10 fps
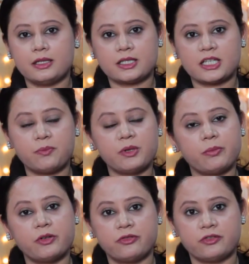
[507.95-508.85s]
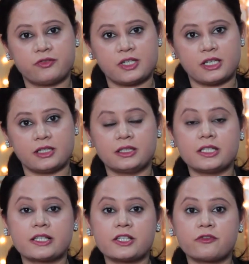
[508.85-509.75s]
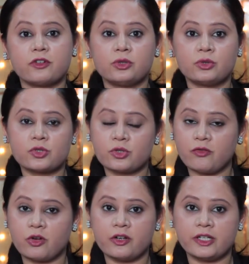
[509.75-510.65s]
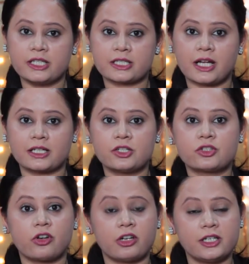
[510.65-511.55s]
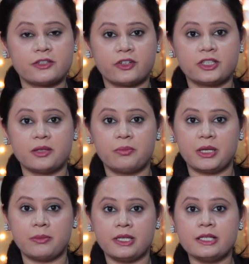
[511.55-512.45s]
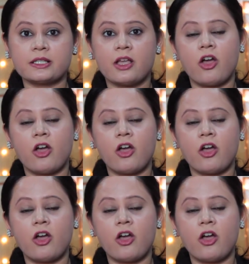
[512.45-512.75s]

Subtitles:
Tip number 15. This is for those who have already started solids for their babies